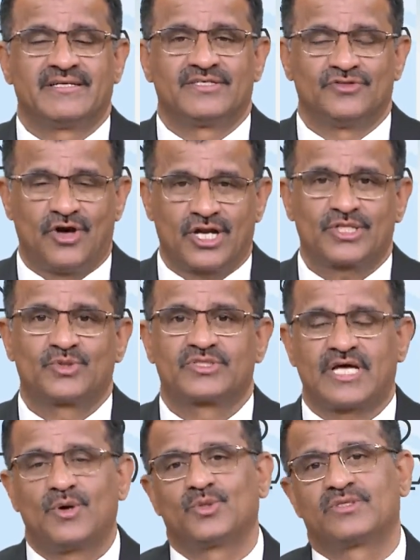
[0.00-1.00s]
north to
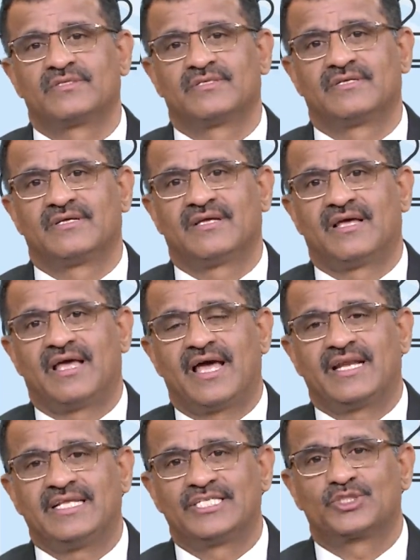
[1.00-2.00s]
south
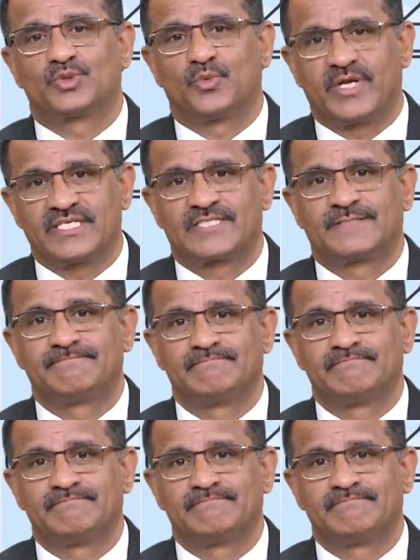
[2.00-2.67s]
and east to west.